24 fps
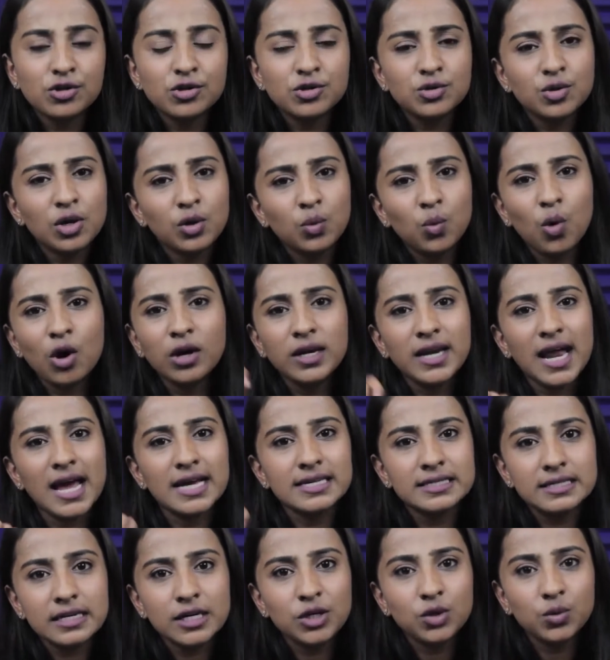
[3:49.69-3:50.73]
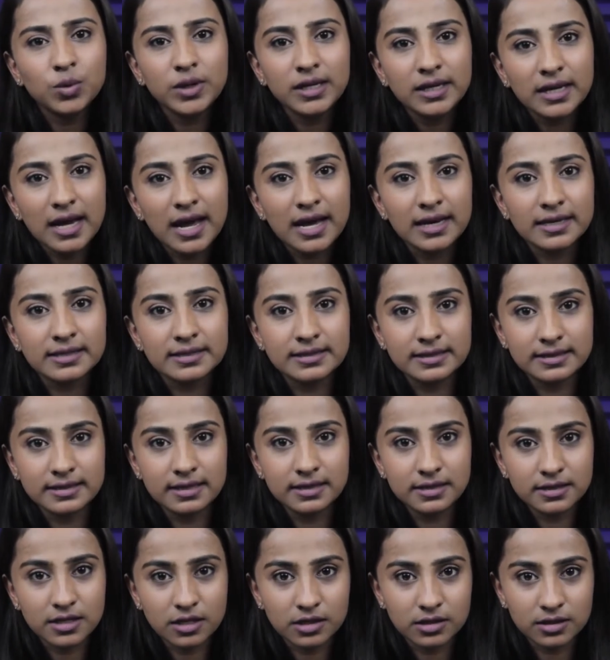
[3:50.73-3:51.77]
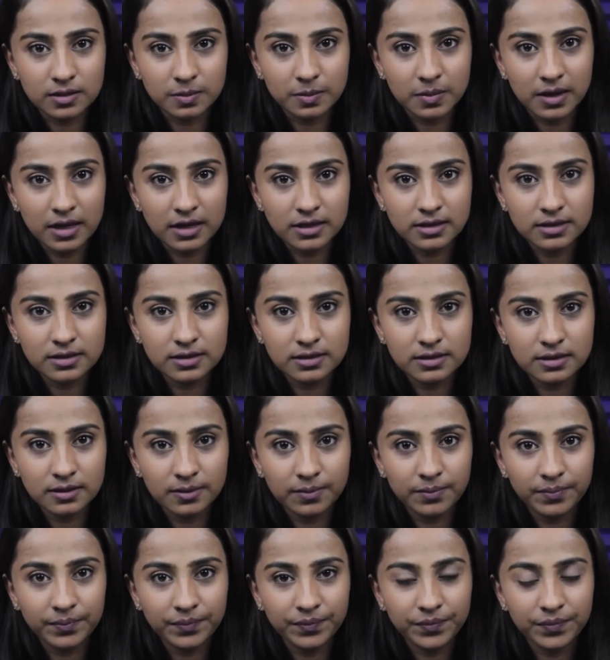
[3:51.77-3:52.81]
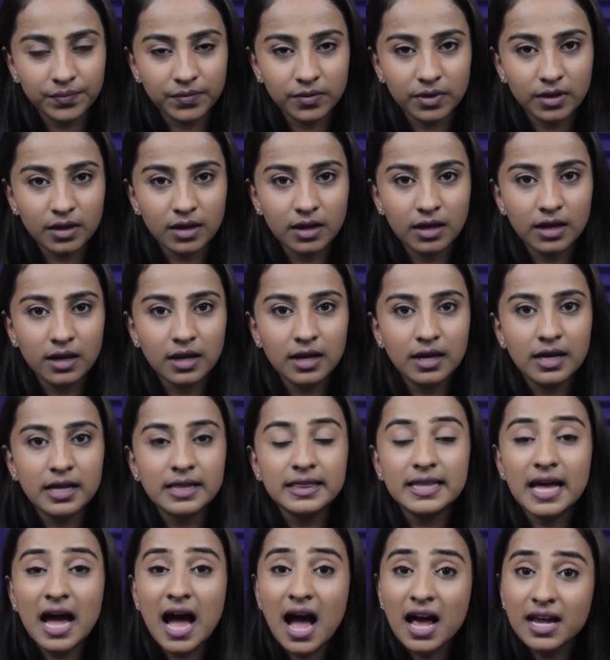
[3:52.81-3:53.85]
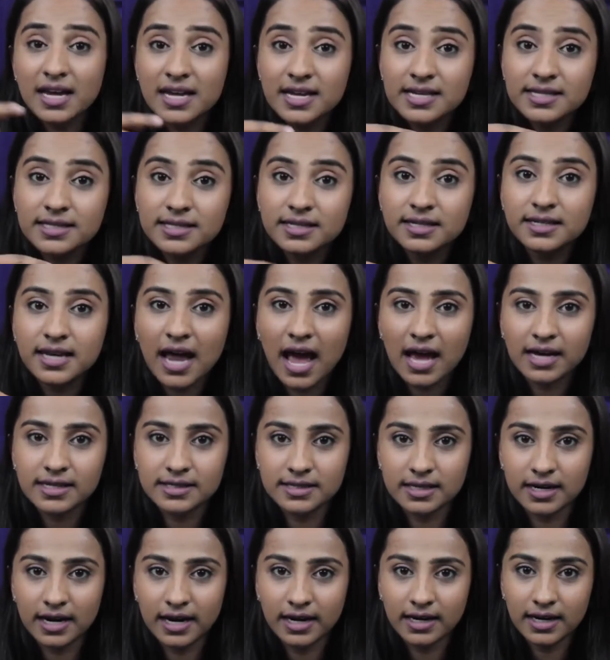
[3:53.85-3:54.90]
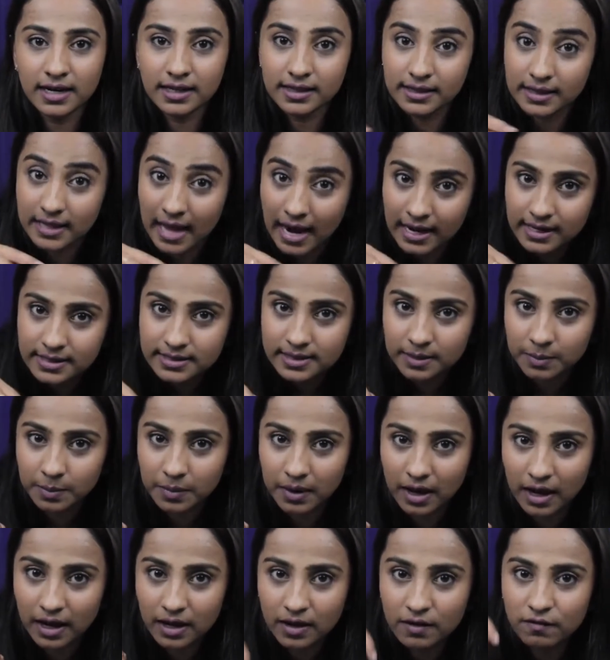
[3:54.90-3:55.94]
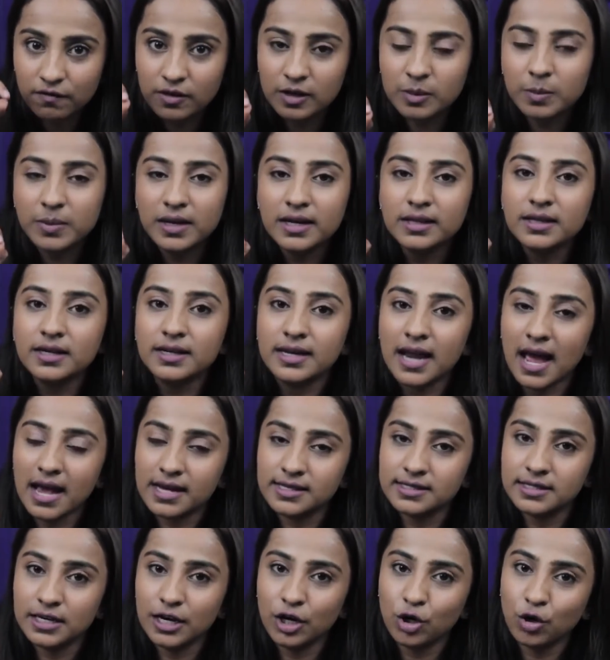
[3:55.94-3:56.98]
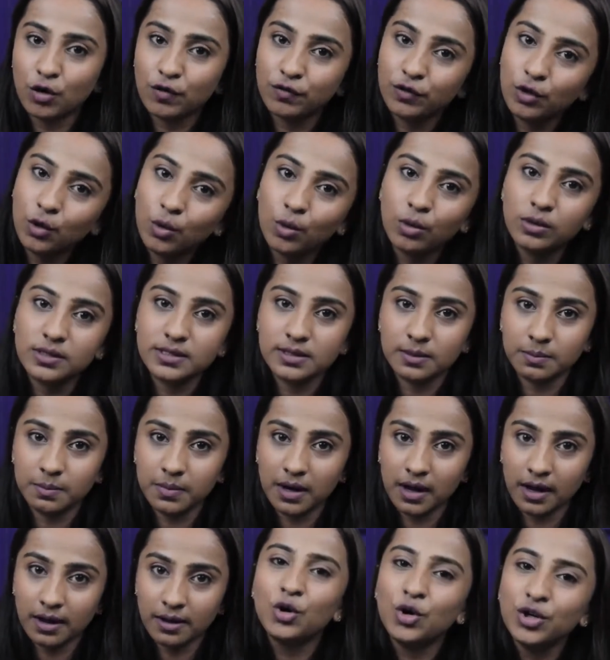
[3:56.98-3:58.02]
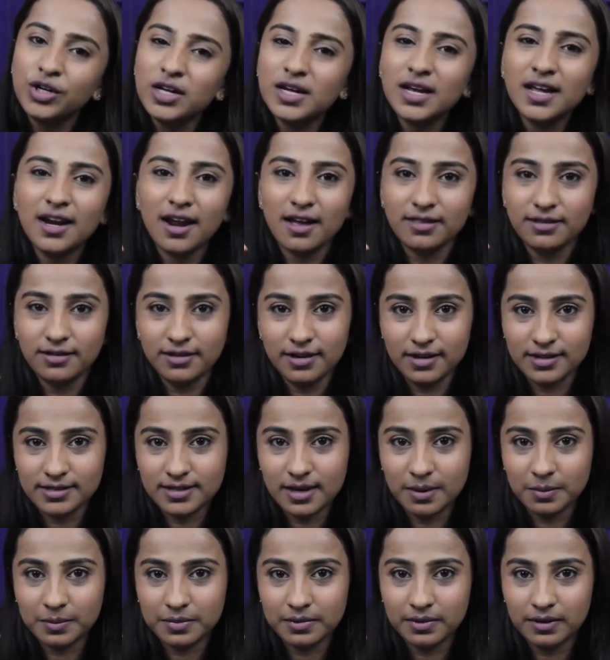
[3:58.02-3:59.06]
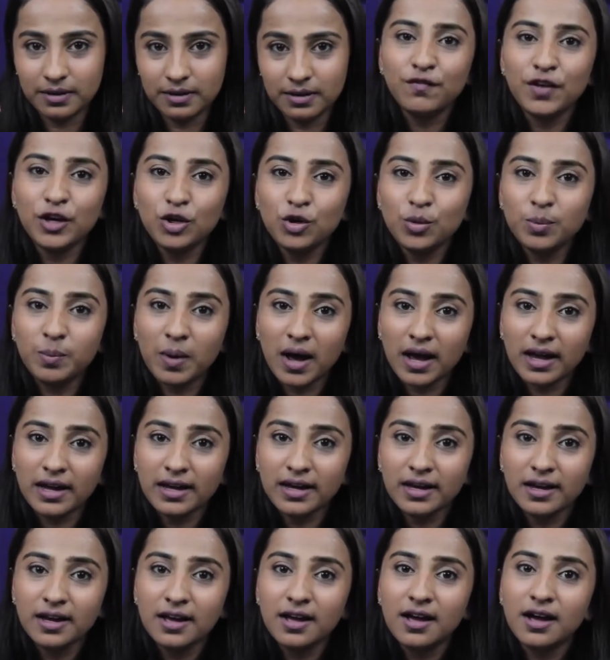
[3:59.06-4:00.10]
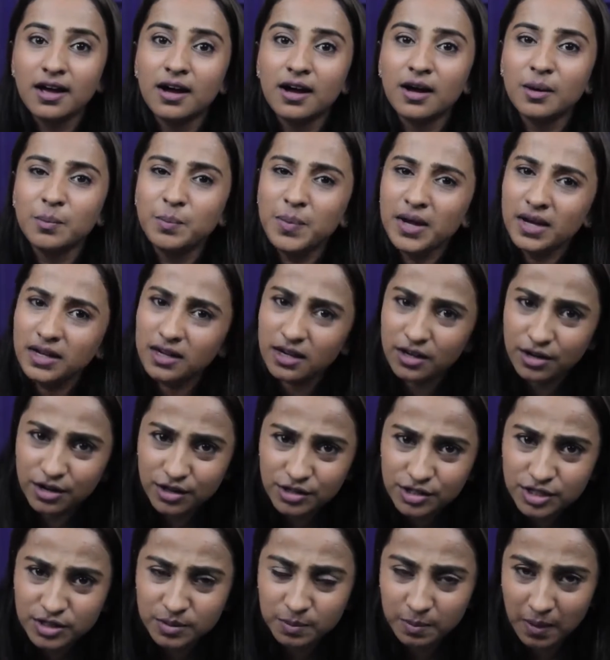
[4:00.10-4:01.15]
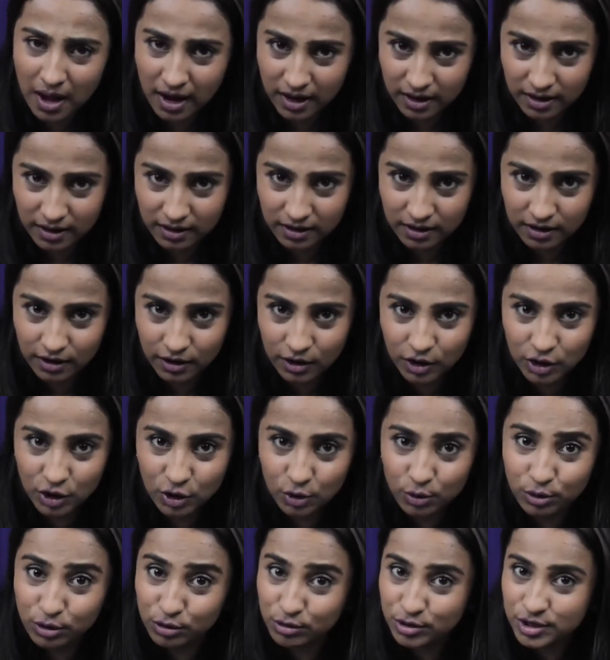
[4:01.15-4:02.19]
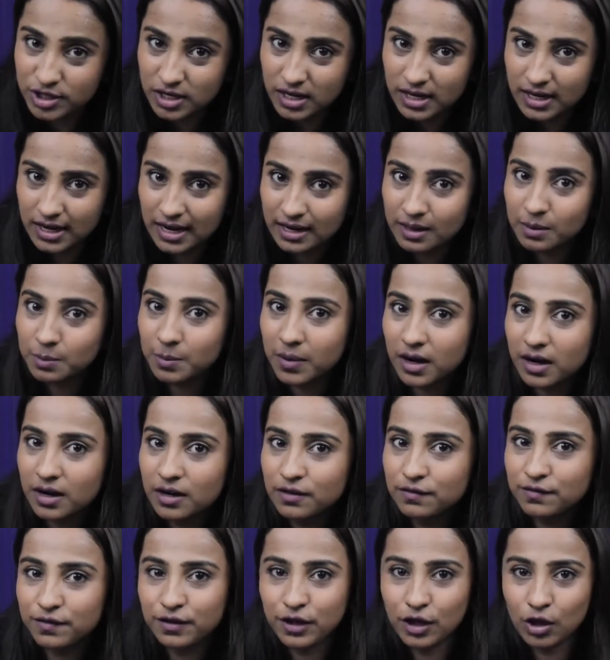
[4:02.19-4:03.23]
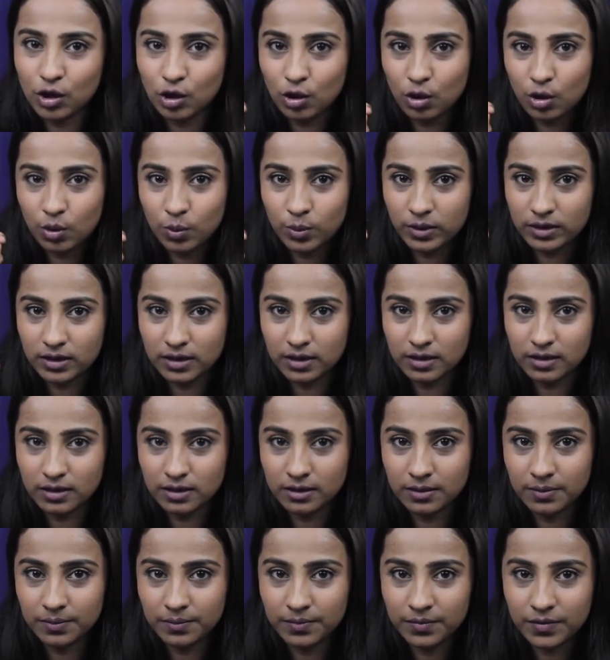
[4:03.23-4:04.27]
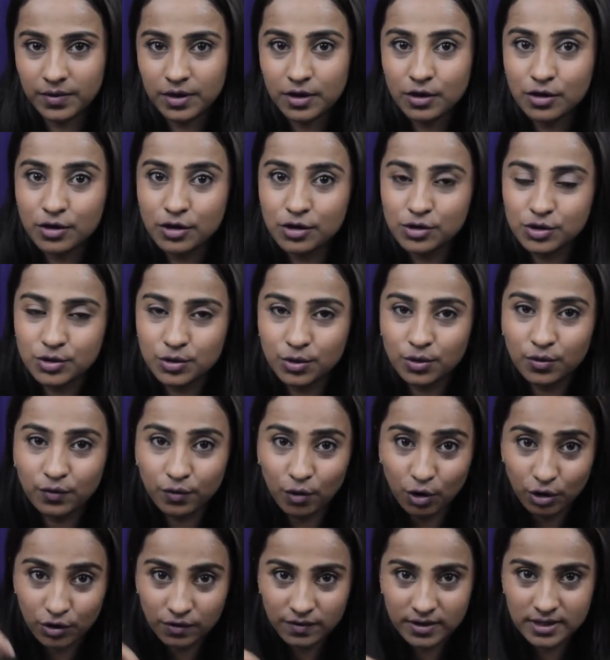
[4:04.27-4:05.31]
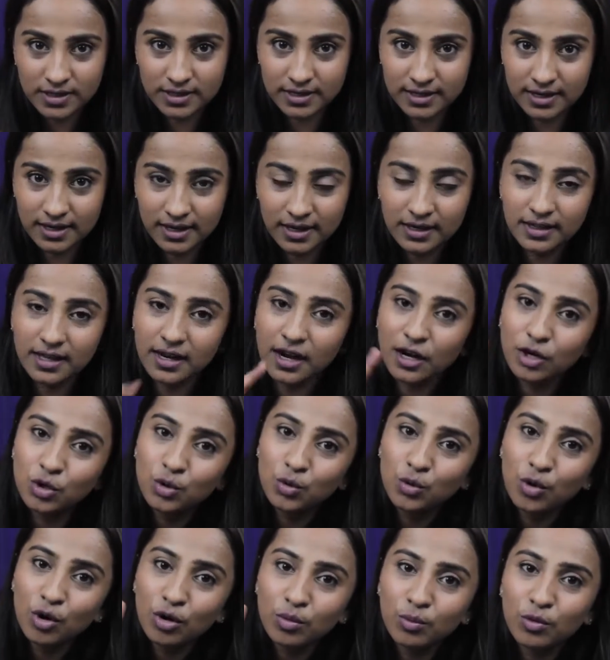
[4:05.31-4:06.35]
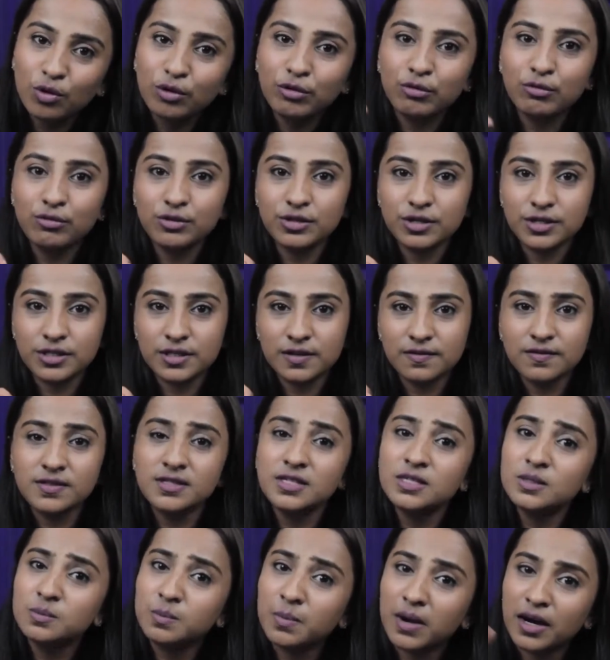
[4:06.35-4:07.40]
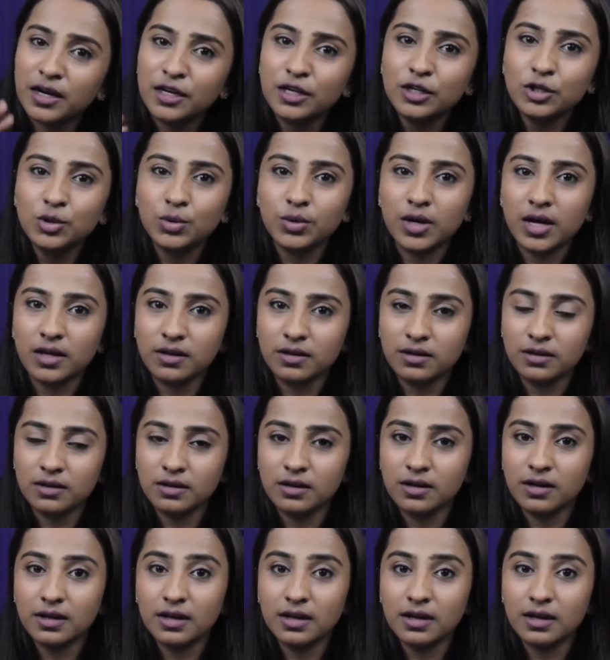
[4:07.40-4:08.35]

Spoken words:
So at what tax rate do we tax such supplies? The highest tax rate in that supply will be the tax rate of the whole supply. Quoting another example, when you buy a big detergent packet, you usually get a bucket free along with it. So what do we see? There are two or more goods or services bundled together.